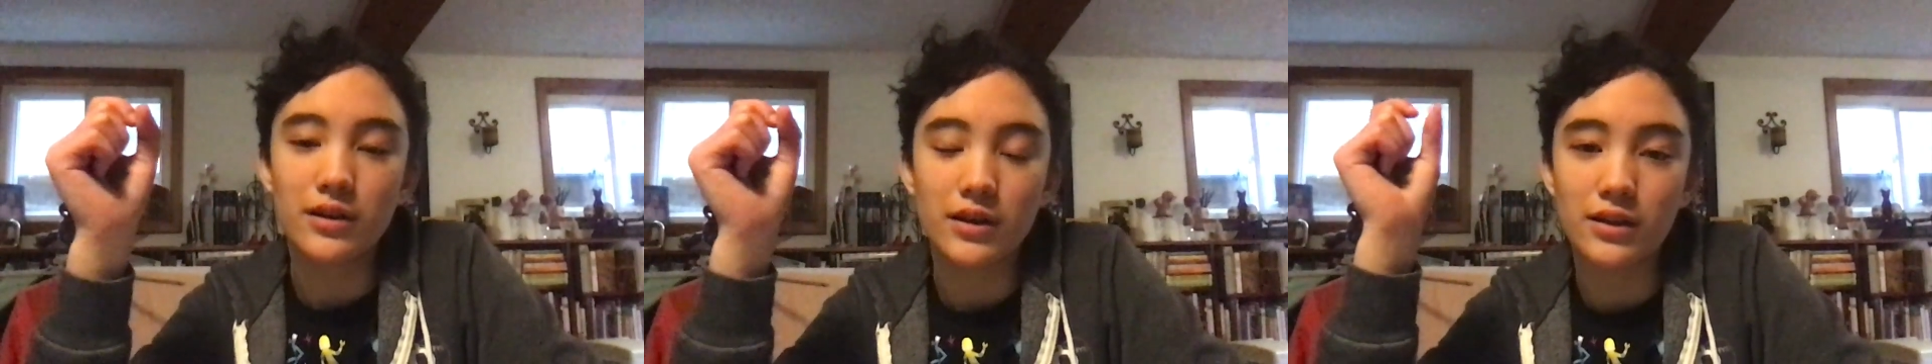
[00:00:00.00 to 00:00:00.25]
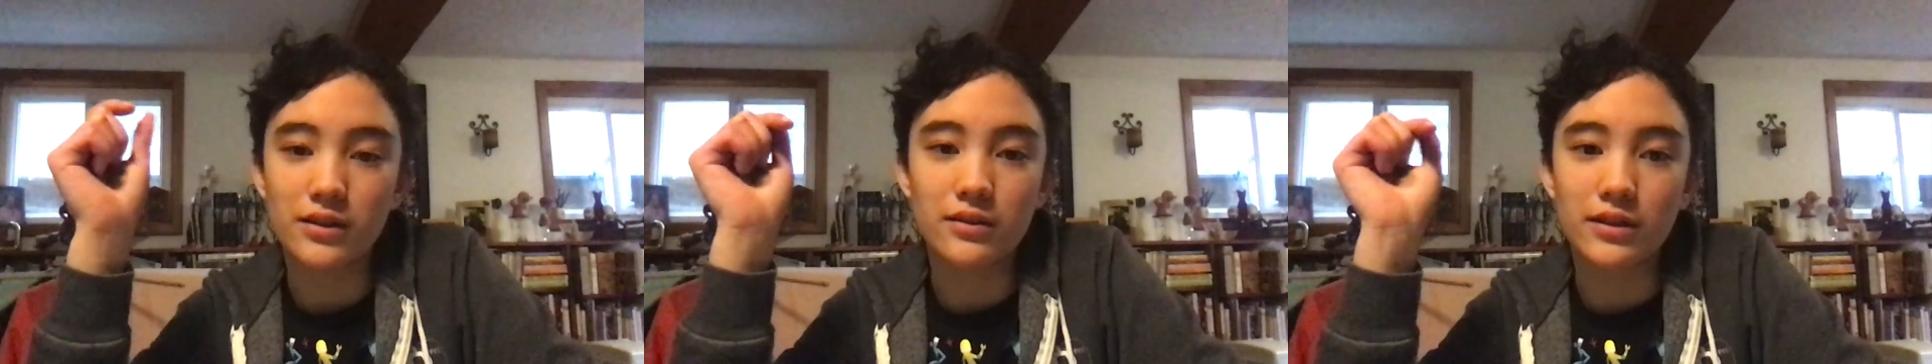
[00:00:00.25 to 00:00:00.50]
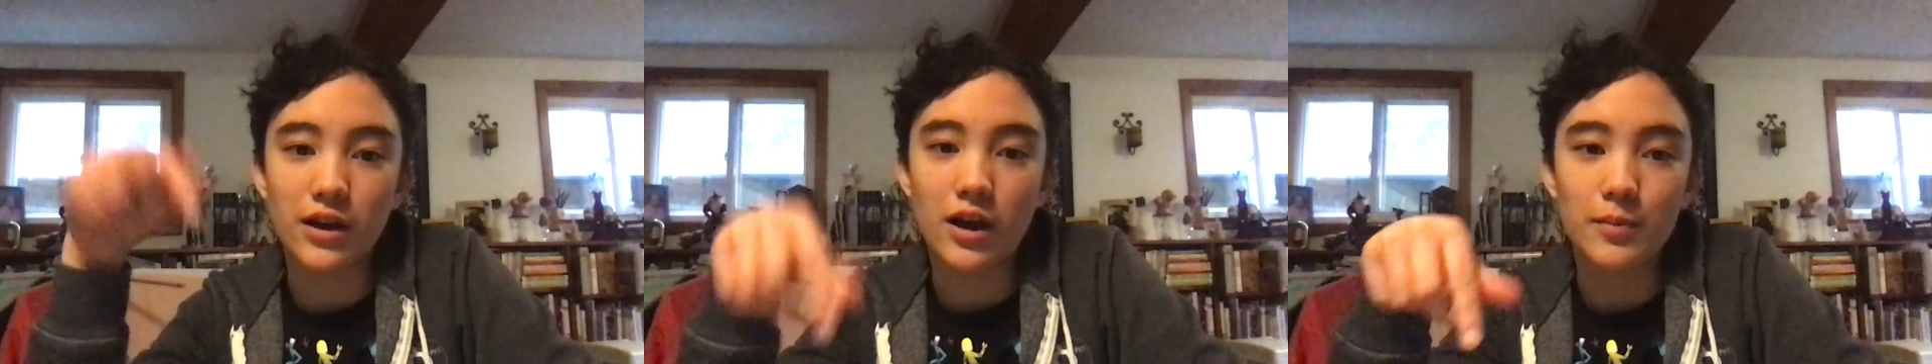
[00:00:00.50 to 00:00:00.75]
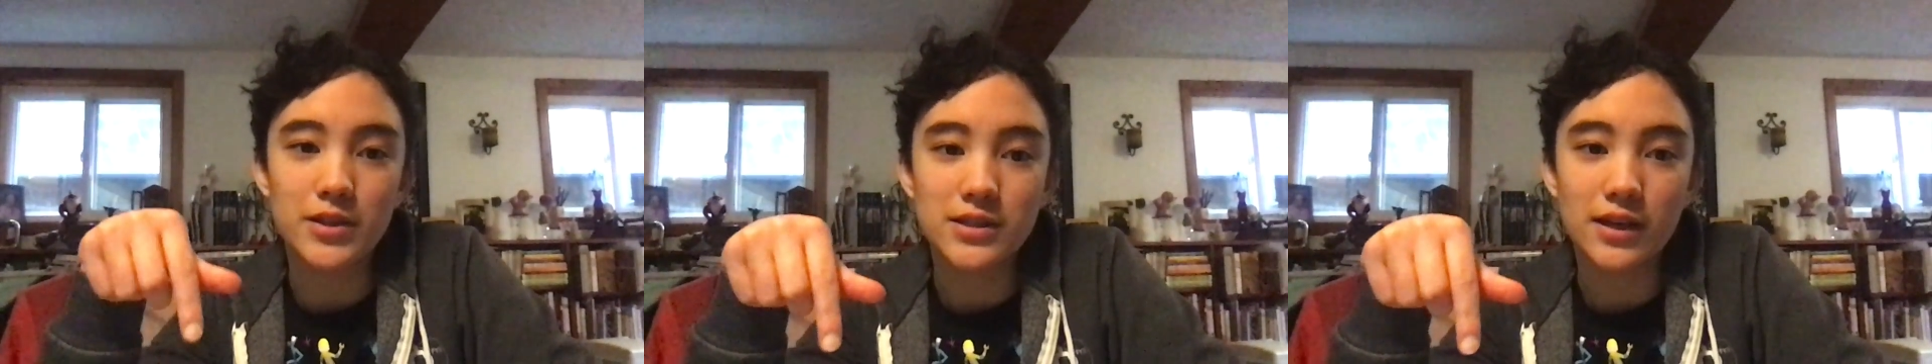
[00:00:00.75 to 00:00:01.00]
in the
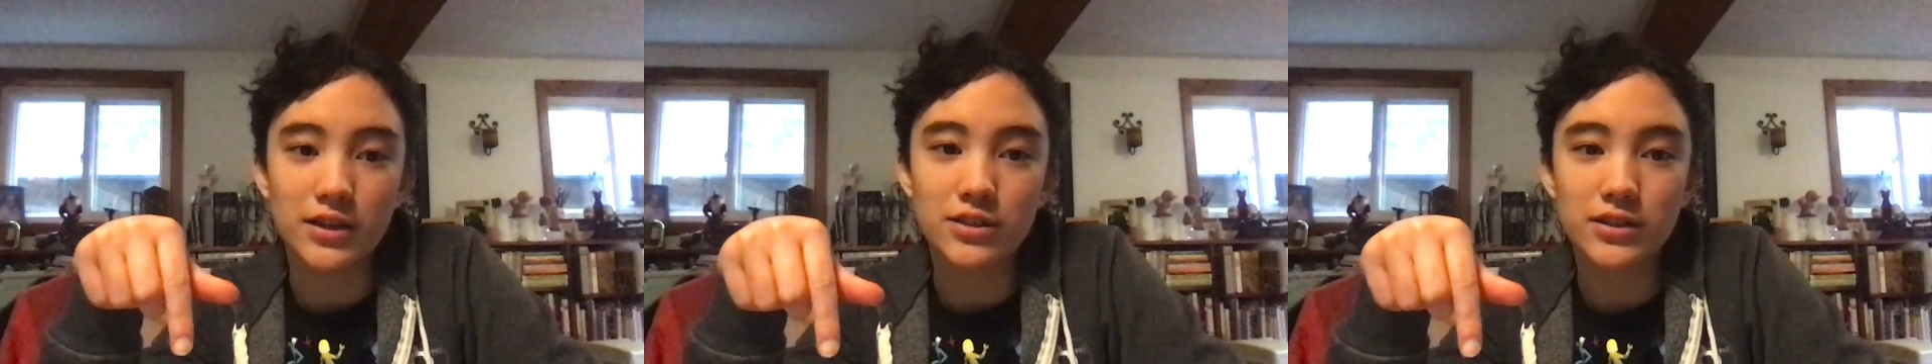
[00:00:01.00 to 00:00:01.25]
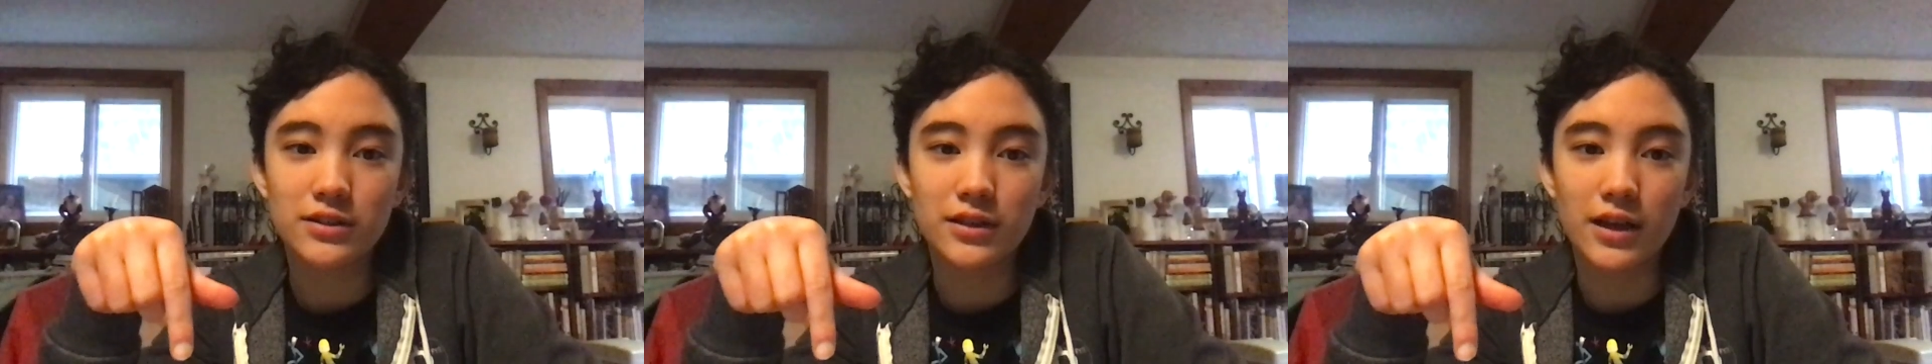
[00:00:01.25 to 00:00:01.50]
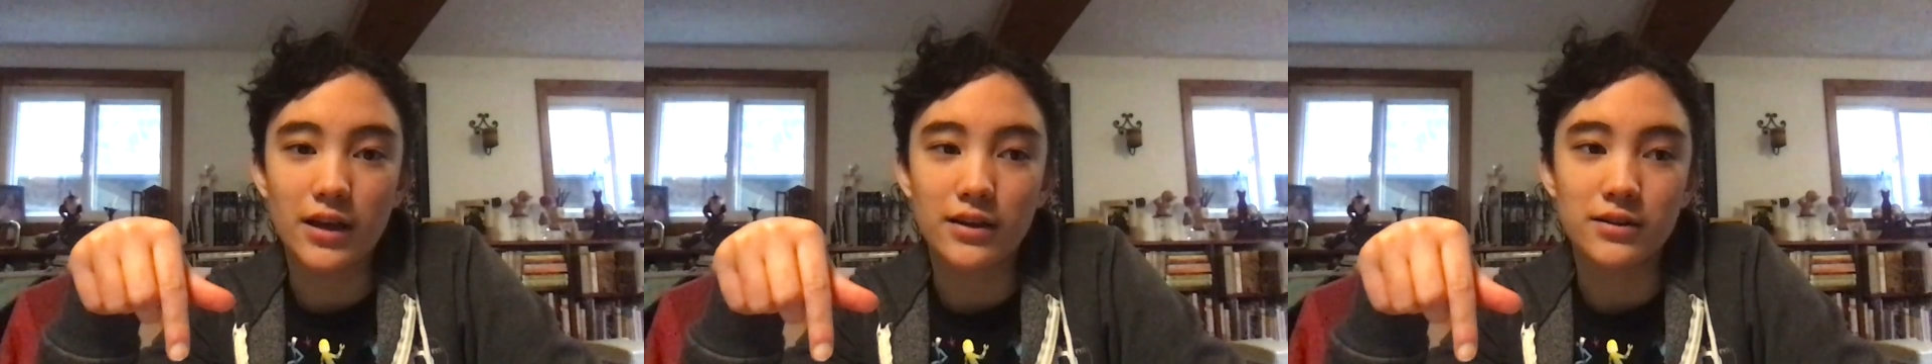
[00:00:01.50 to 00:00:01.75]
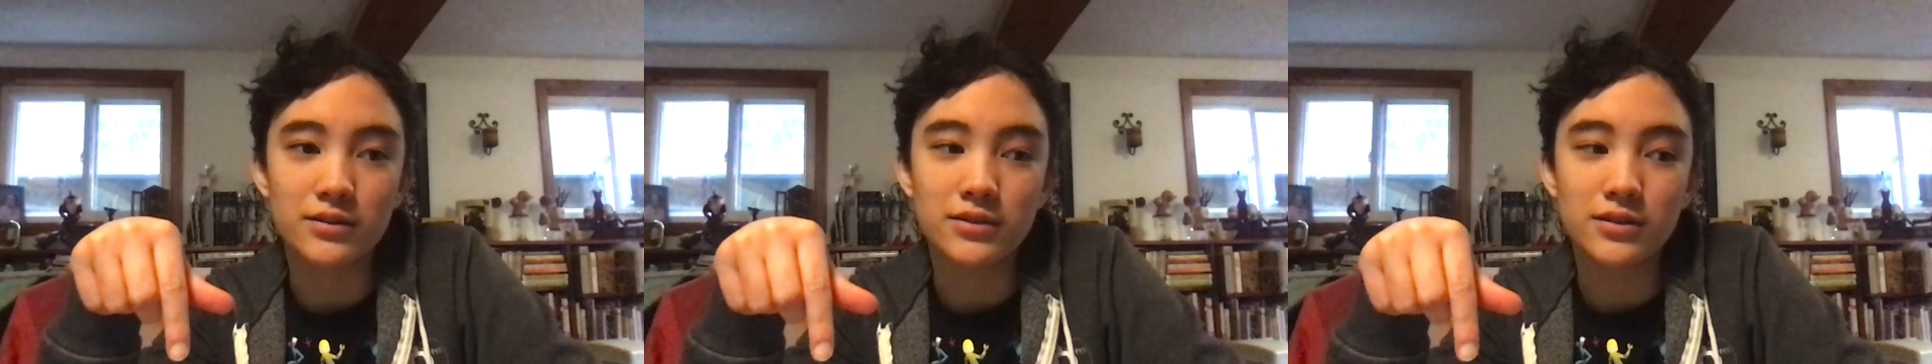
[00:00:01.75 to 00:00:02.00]
comments section, and